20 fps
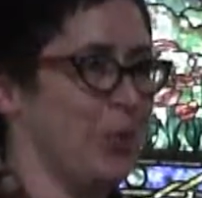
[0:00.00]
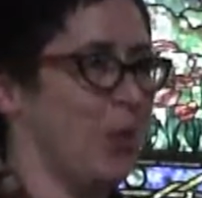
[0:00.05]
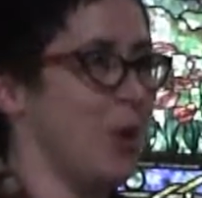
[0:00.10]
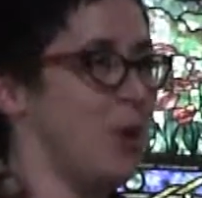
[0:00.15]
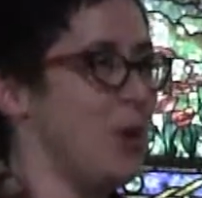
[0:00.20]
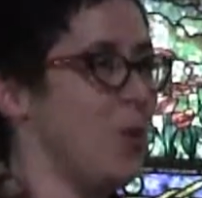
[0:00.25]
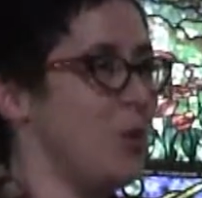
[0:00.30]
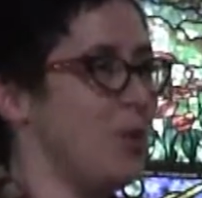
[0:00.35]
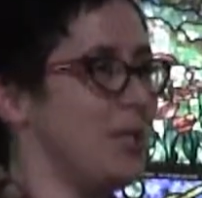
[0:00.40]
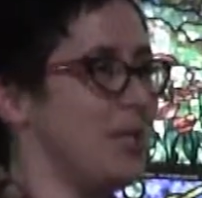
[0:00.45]
So
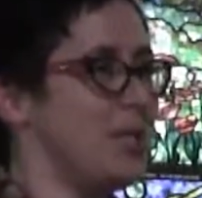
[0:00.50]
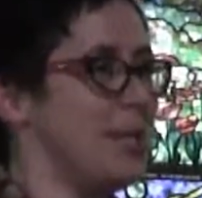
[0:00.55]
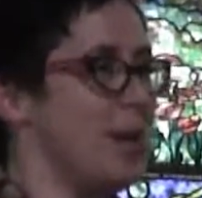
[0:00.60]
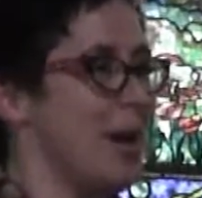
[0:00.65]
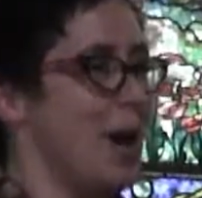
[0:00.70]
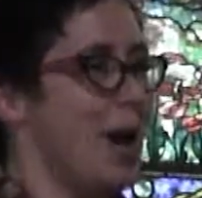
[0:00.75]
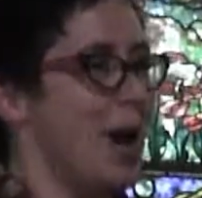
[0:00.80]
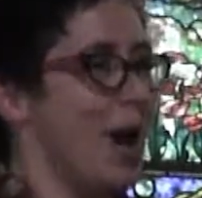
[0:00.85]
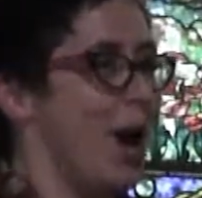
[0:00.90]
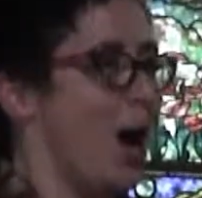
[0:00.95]
I know
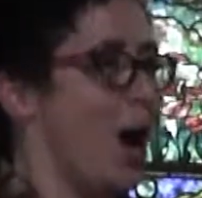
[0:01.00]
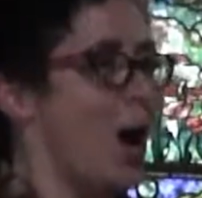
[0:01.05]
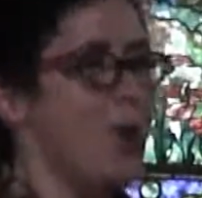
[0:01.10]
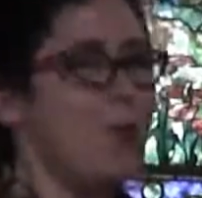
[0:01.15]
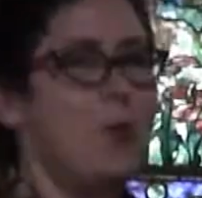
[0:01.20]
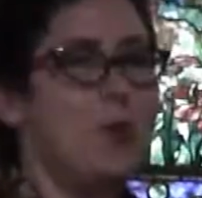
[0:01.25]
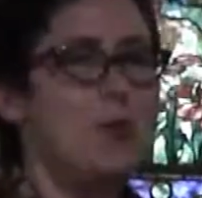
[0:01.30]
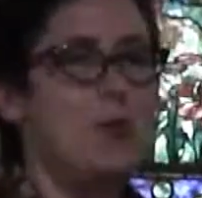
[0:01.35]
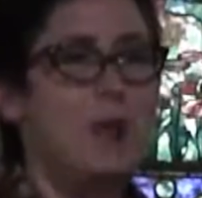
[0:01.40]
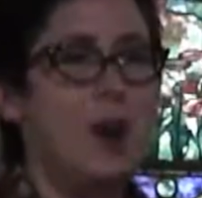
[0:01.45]
it's
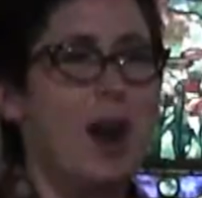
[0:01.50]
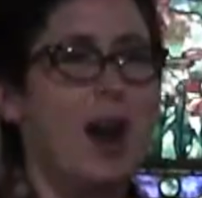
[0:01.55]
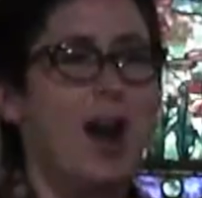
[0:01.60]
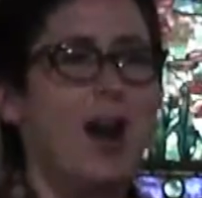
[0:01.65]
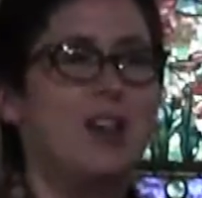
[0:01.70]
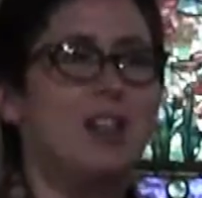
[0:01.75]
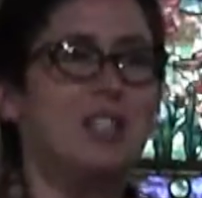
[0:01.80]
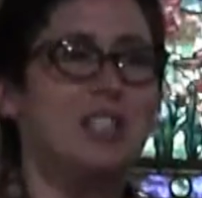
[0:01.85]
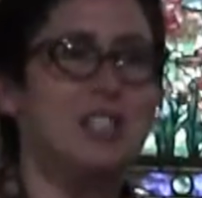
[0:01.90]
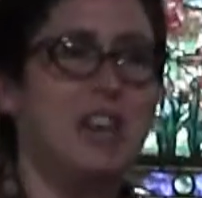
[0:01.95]

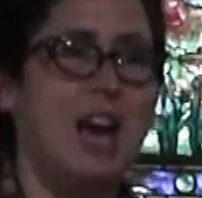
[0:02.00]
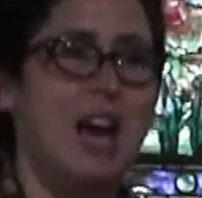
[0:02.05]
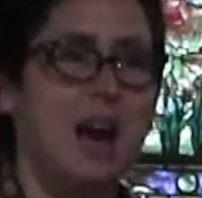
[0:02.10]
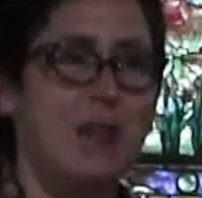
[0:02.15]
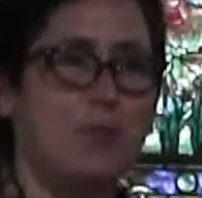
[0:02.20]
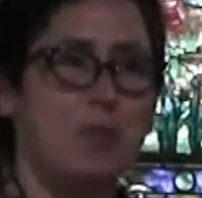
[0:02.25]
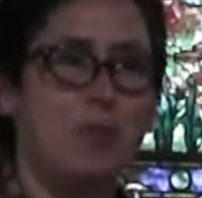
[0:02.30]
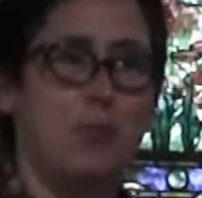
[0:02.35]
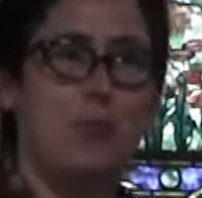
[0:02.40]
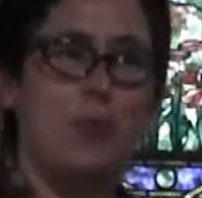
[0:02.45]
unorthodox to
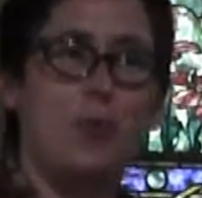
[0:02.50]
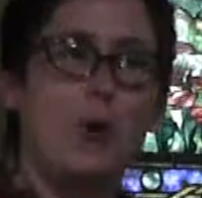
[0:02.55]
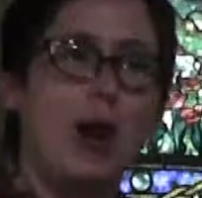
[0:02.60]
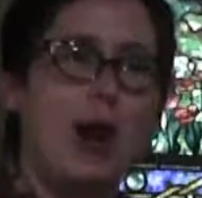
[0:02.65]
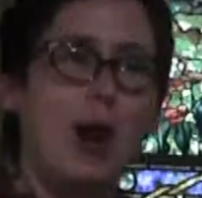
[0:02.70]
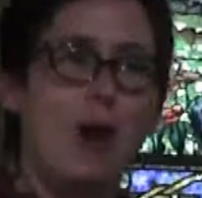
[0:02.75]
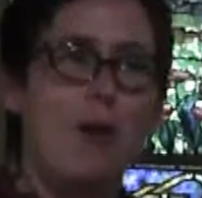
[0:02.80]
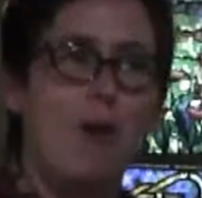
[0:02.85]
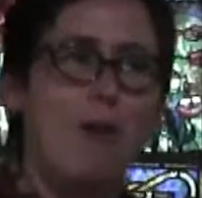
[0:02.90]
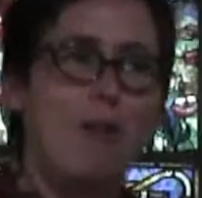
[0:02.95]
have the
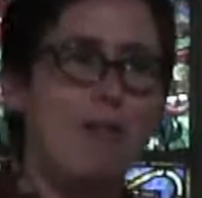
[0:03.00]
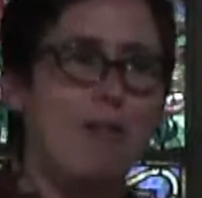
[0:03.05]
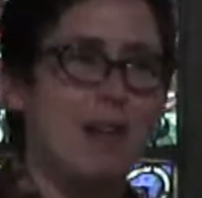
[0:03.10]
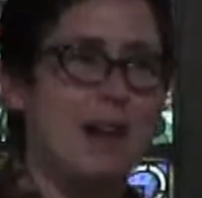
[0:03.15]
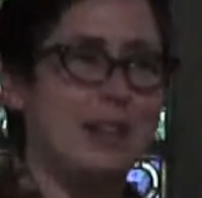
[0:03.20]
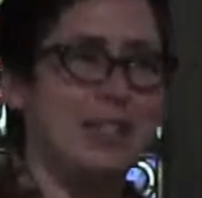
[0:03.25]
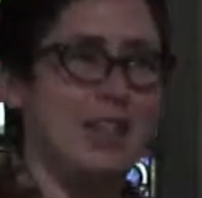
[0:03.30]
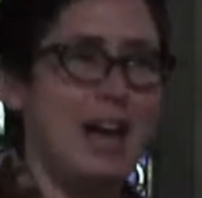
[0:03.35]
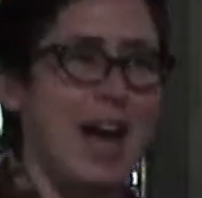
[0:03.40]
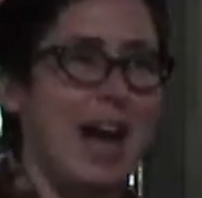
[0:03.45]
prayer
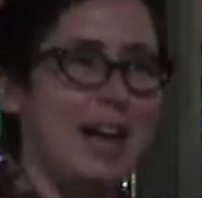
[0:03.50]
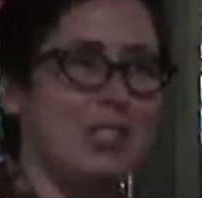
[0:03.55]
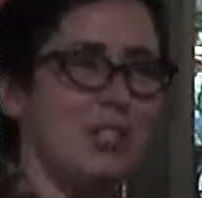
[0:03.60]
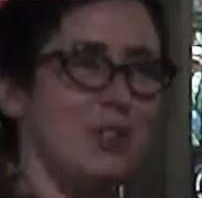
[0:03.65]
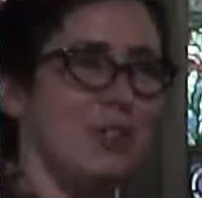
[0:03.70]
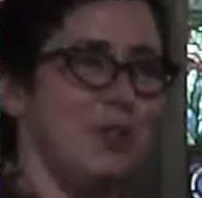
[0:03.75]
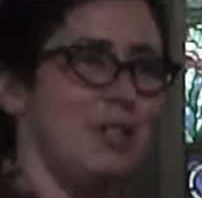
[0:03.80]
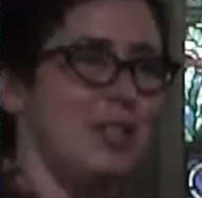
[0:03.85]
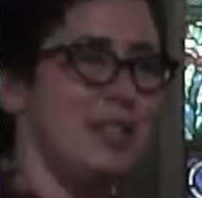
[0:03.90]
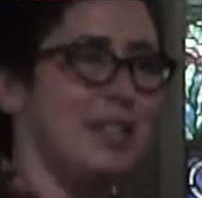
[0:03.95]
and to
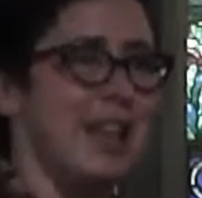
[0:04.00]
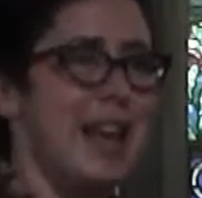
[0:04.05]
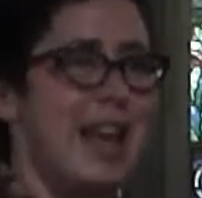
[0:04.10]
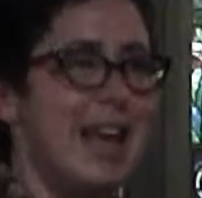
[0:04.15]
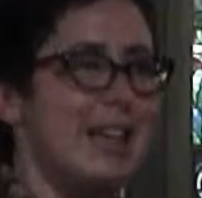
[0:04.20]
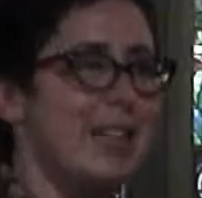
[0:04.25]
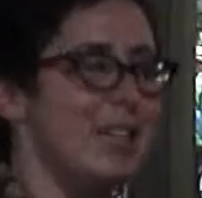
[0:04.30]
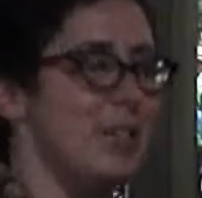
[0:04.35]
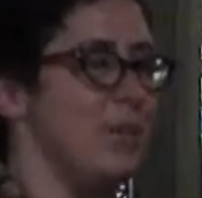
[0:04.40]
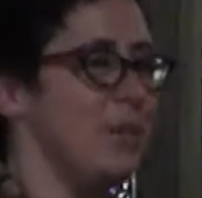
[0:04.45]
ask you to
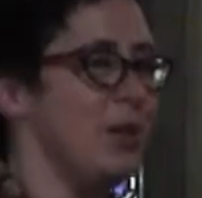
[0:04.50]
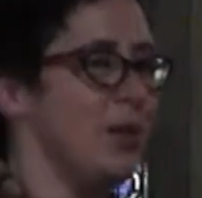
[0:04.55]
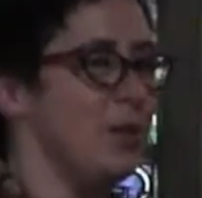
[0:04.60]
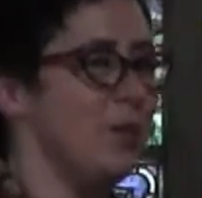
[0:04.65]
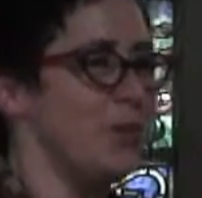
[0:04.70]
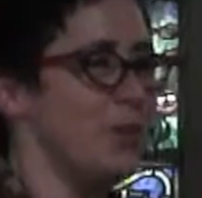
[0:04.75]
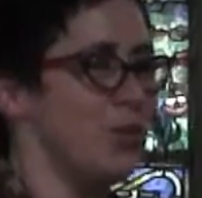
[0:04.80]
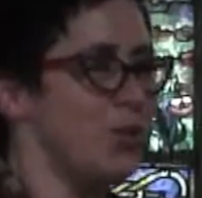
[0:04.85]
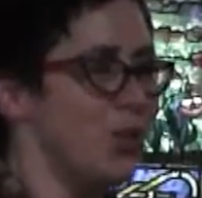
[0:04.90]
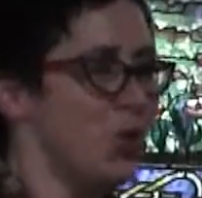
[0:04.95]
stand in the
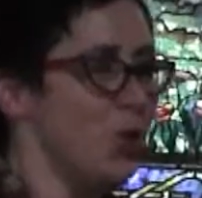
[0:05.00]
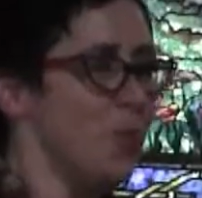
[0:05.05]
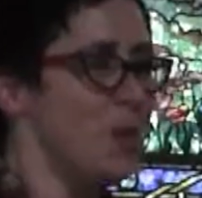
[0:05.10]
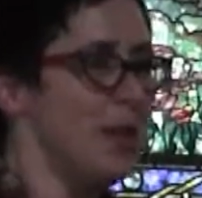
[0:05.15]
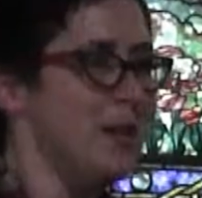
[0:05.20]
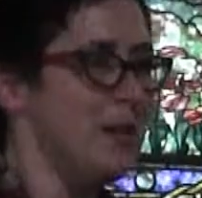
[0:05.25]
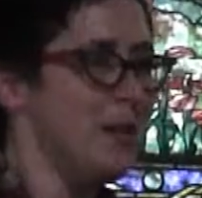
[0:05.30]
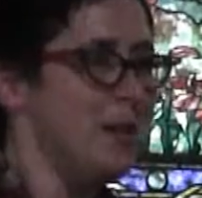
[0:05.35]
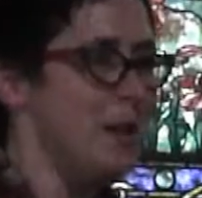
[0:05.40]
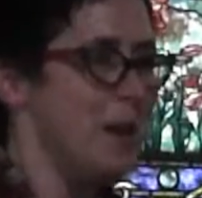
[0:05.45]
middle of the
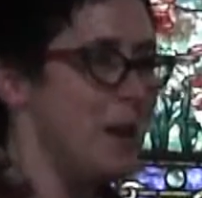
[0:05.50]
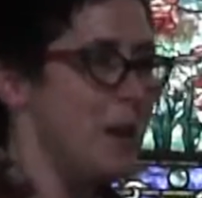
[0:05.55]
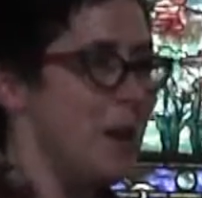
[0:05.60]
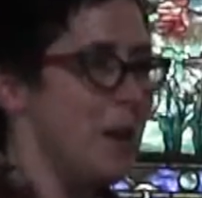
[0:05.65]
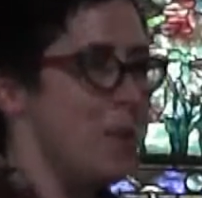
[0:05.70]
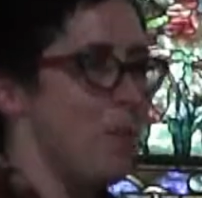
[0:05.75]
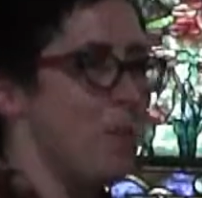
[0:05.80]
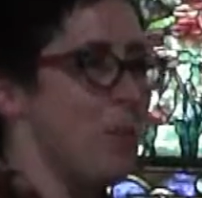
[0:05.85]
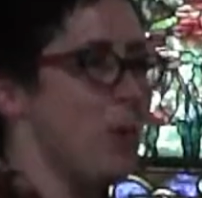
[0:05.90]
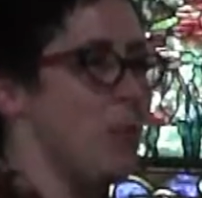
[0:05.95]
sermon,
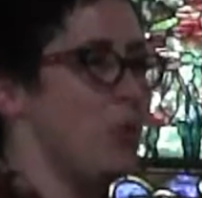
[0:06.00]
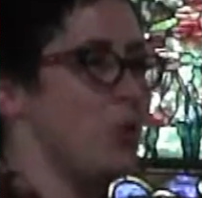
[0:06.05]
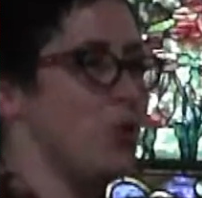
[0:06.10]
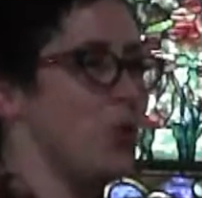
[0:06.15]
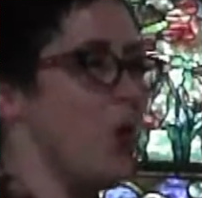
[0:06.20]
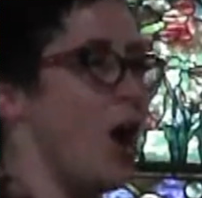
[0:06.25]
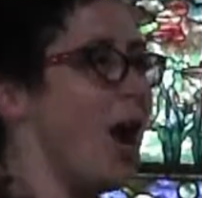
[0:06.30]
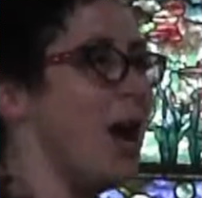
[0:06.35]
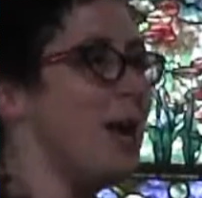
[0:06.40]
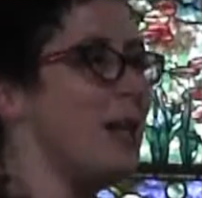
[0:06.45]
but we're
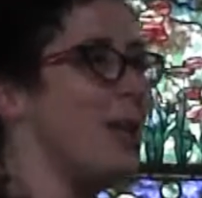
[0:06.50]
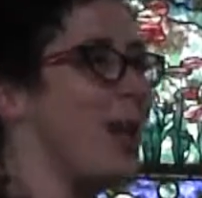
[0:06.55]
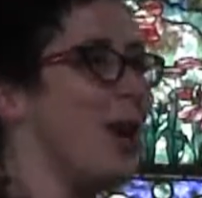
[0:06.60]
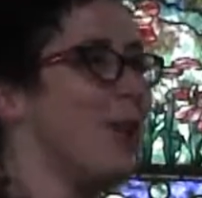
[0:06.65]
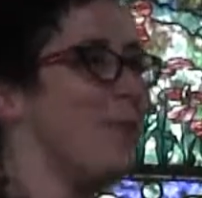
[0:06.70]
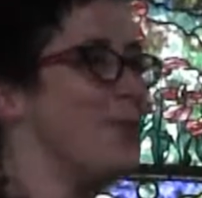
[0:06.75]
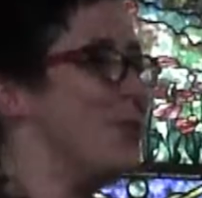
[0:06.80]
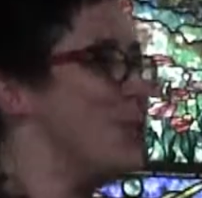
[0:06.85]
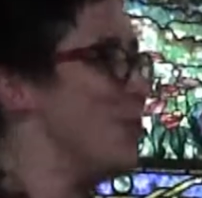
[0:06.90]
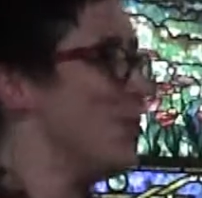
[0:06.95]
trying a
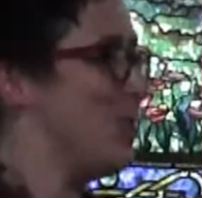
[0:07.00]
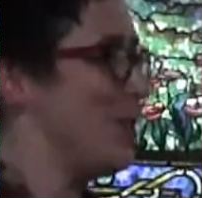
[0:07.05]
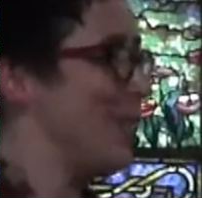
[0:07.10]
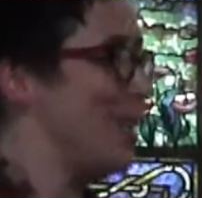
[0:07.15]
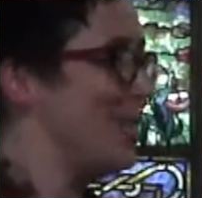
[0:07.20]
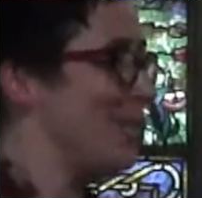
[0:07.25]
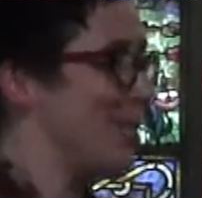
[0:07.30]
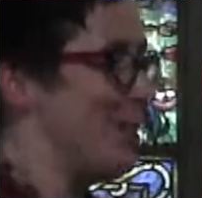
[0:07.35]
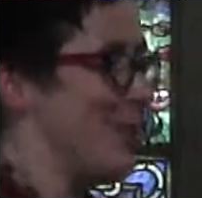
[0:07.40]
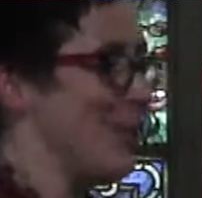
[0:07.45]
lot of new
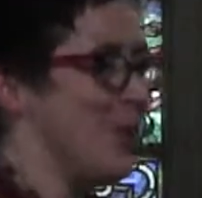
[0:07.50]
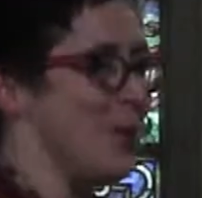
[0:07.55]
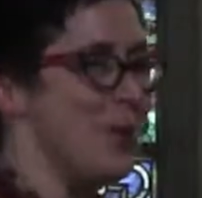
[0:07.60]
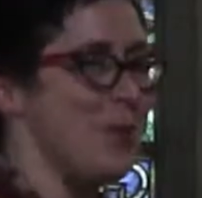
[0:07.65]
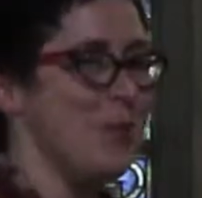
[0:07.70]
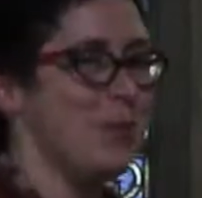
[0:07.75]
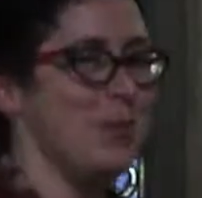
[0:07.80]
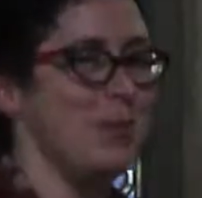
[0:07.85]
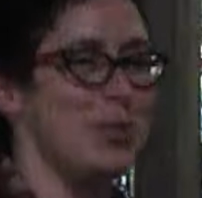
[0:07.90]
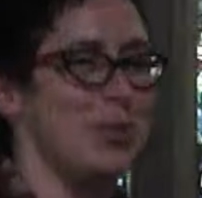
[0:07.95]
things
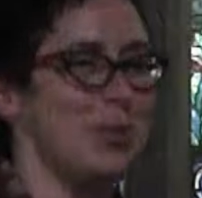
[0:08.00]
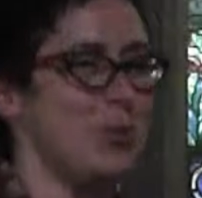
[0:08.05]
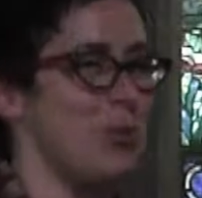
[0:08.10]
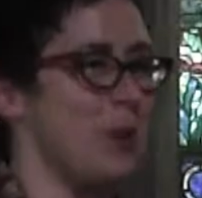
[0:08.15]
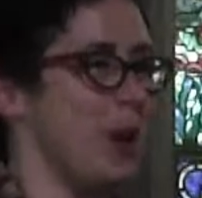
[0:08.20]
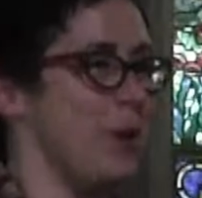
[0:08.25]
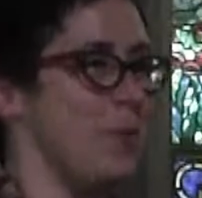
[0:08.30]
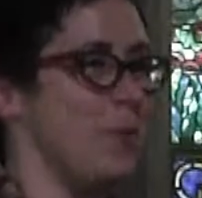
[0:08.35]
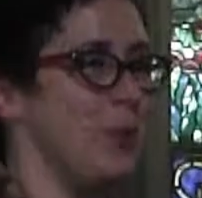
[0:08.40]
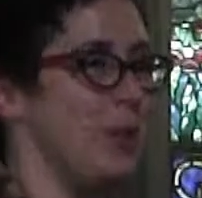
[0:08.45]
here, which is
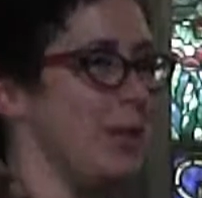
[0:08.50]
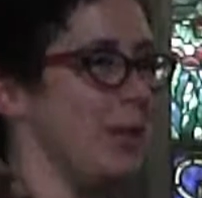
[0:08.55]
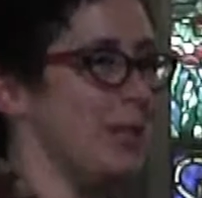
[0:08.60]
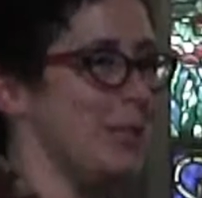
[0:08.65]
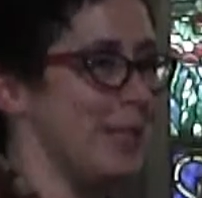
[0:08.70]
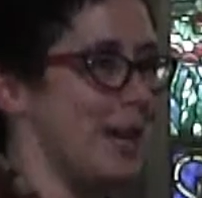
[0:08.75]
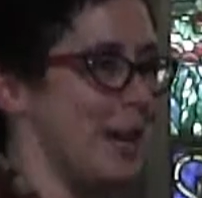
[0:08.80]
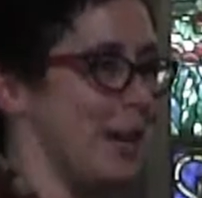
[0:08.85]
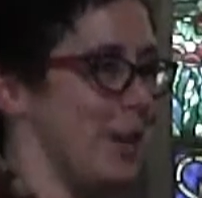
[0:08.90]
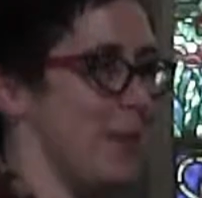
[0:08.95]
what I'm really
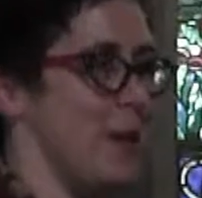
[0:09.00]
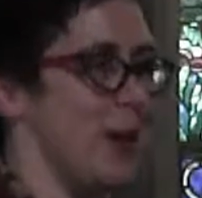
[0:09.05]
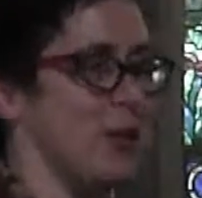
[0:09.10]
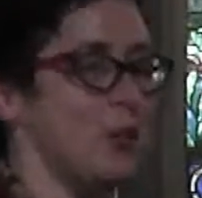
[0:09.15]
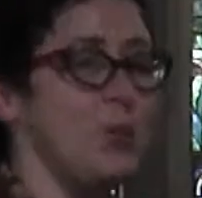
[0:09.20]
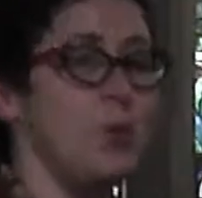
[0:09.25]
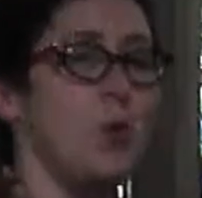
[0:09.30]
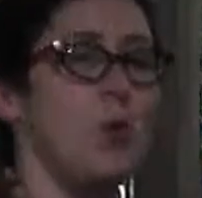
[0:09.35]
excited about.